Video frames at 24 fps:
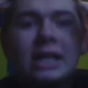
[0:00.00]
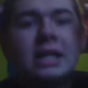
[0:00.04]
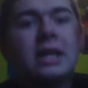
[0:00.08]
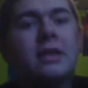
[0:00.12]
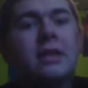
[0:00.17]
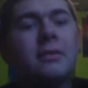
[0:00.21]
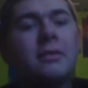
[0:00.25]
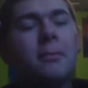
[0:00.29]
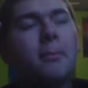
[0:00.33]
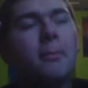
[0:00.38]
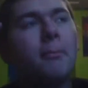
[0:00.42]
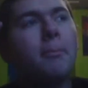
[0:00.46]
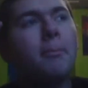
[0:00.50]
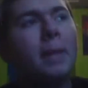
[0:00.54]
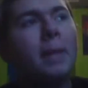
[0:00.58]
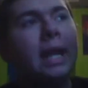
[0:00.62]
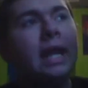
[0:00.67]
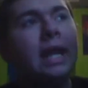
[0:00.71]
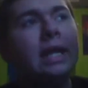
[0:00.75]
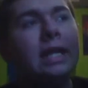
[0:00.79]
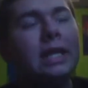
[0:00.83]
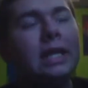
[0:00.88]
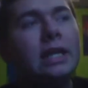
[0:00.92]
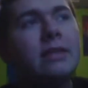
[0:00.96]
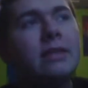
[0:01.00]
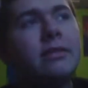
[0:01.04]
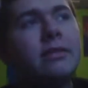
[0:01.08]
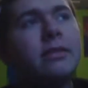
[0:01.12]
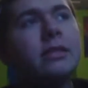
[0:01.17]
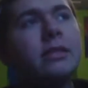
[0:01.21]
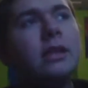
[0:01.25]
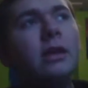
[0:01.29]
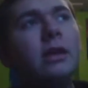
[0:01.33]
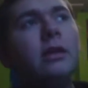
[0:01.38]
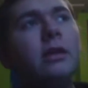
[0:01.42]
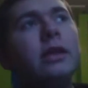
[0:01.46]
because Panty is
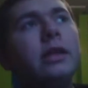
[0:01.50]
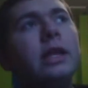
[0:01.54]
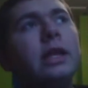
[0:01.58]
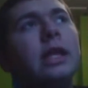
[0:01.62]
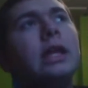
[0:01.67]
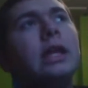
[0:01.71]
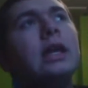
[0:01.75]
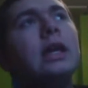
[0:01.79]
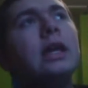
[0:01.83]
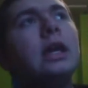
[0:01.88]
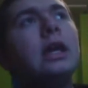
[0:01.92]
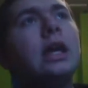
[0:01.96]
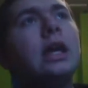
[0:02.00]
literally